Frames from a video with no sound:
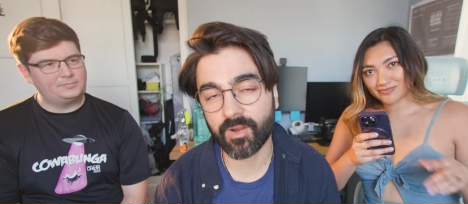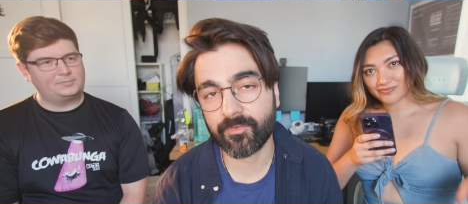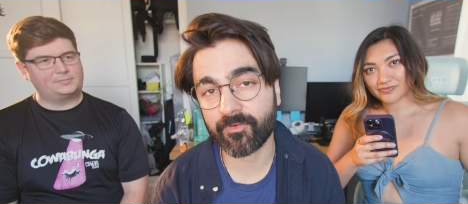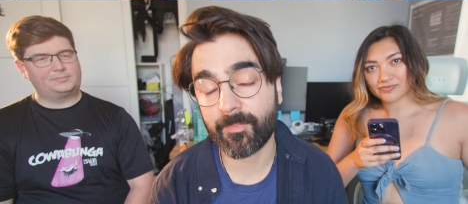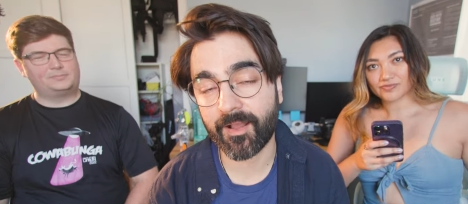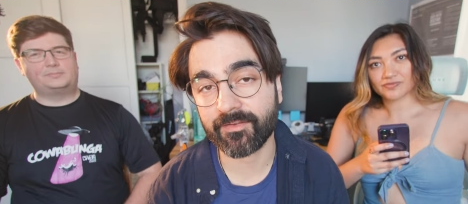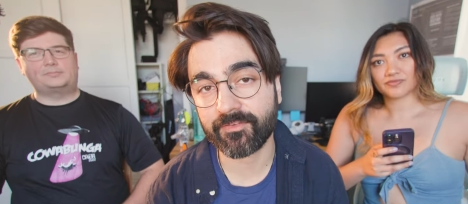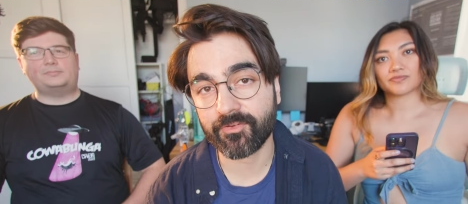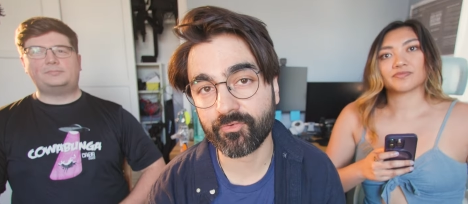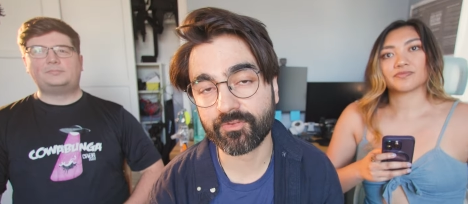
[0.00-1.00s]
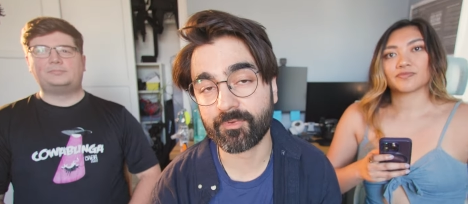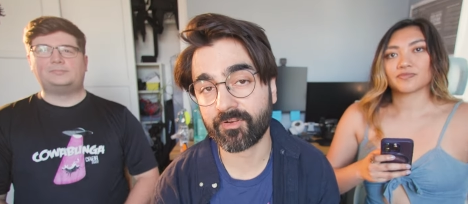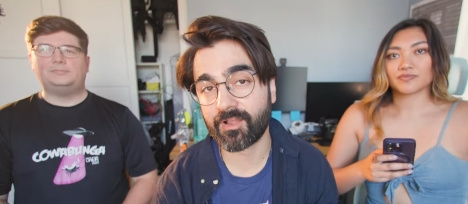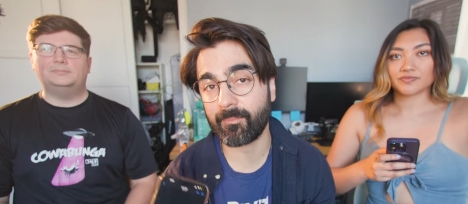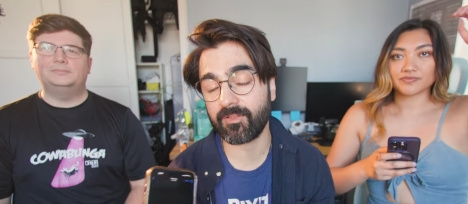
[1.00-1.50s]
Speaker 1: We're gonna respond to some of your
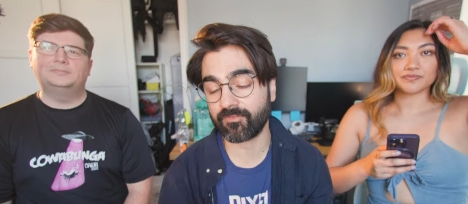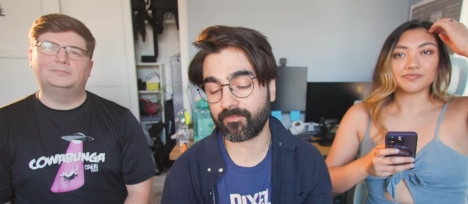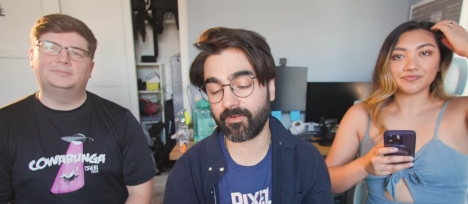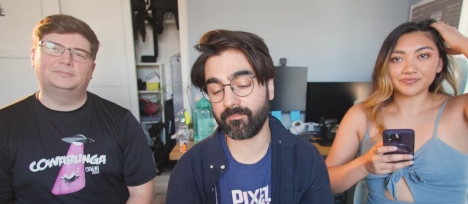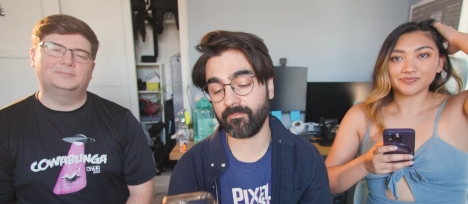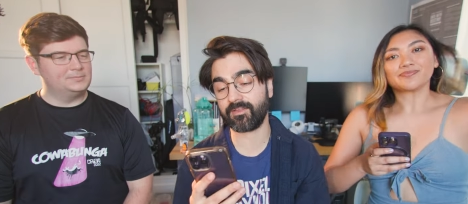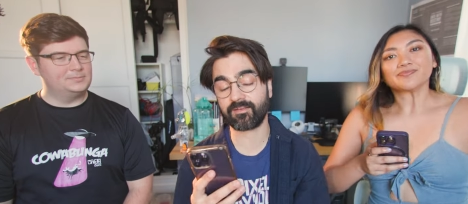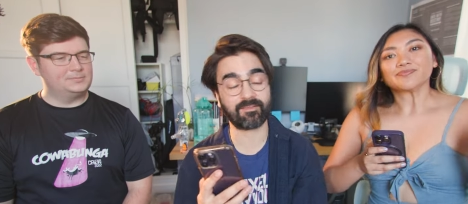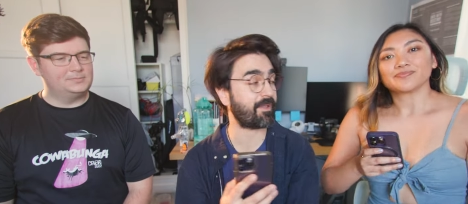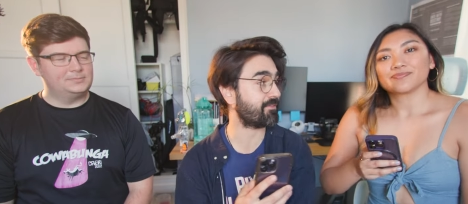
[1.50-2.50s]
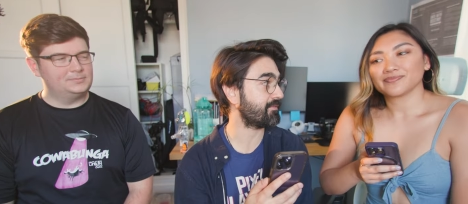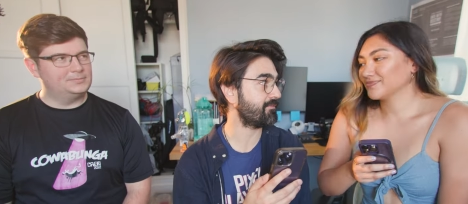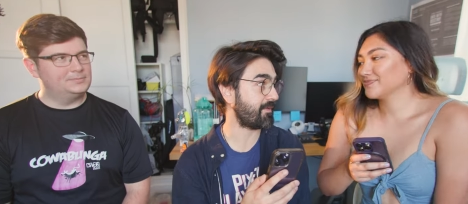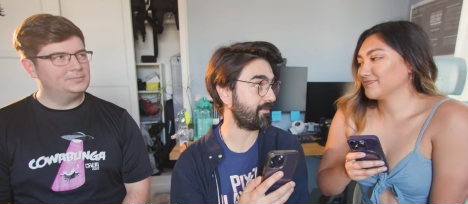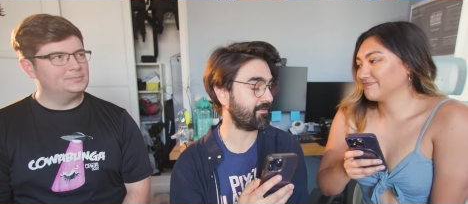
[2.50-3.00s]
comments from Toxic Best
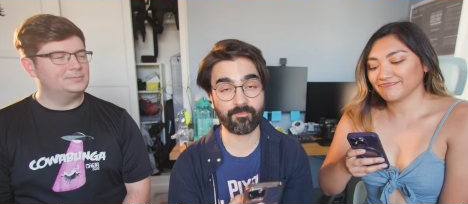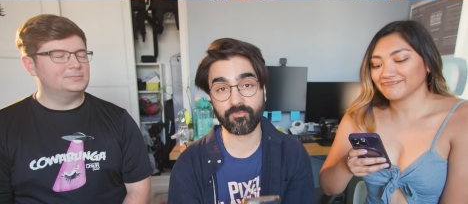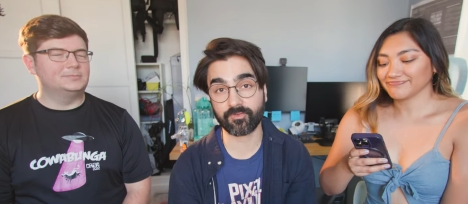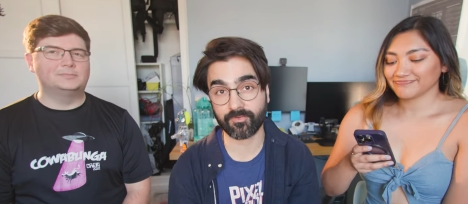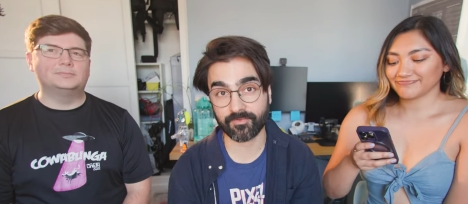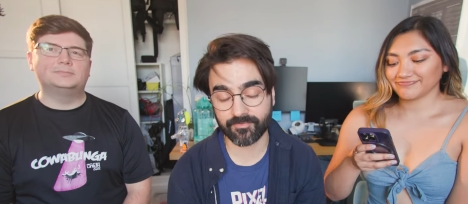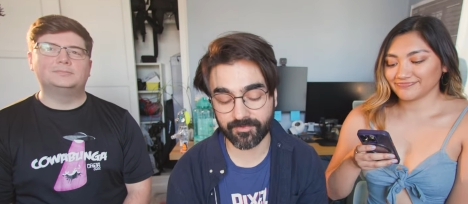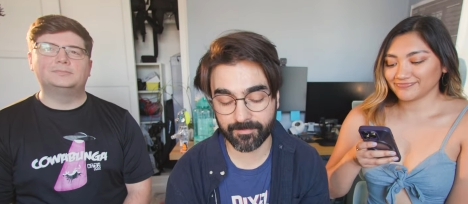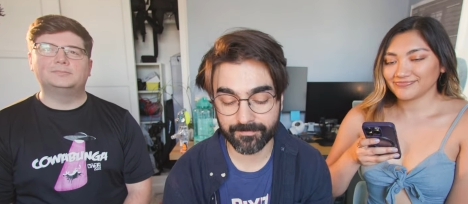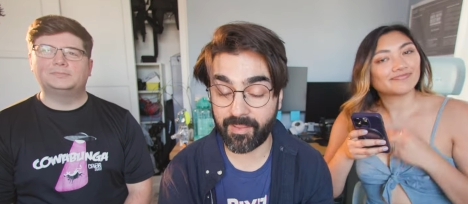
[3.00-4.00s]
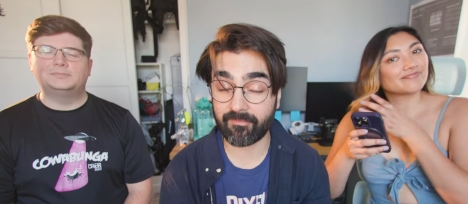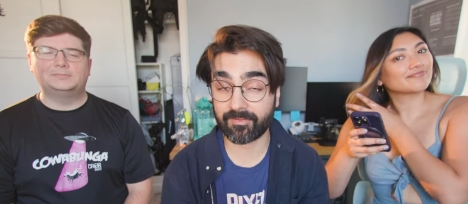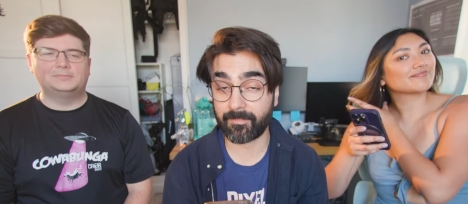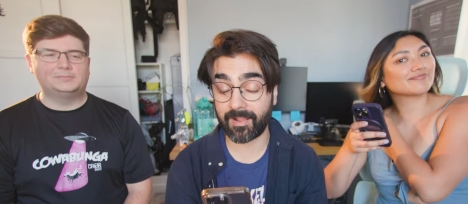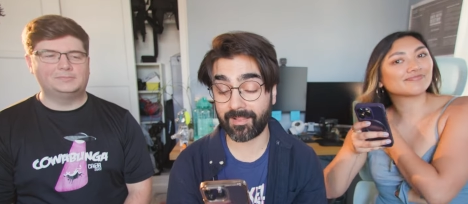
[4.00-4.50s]
Friend musical on YouTube. We have
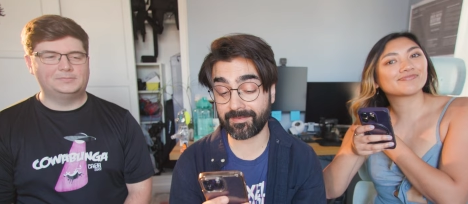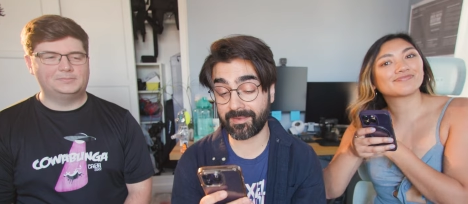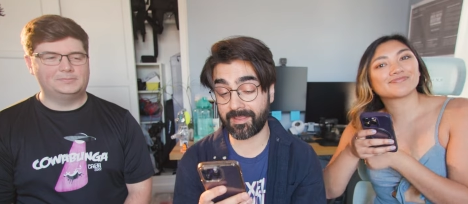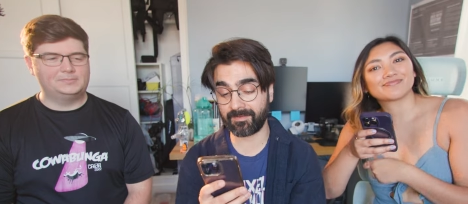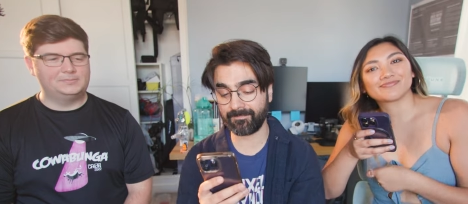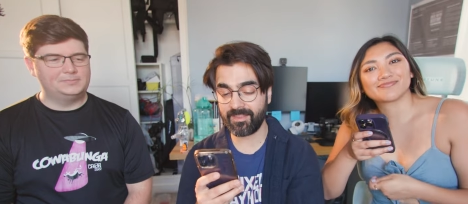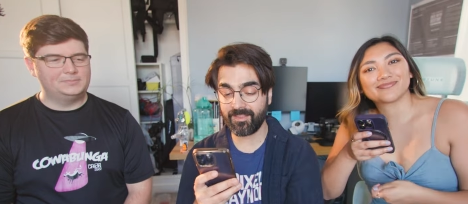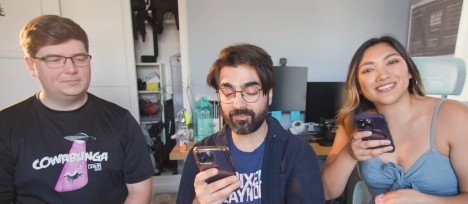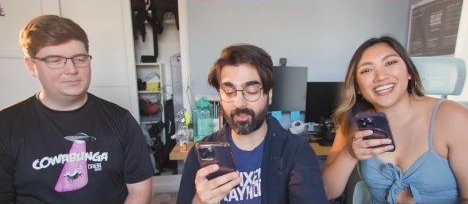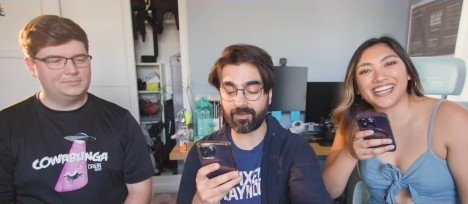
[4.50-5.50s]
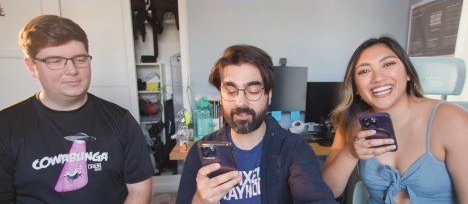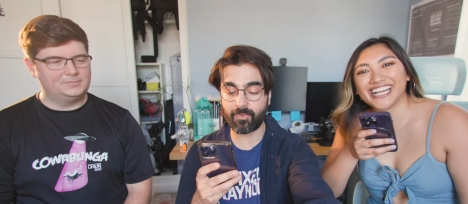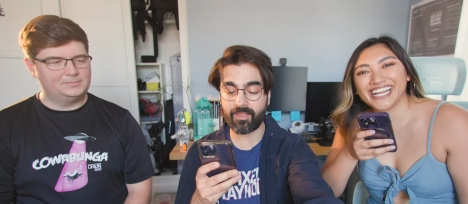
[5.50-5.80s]
some highlighted here, starting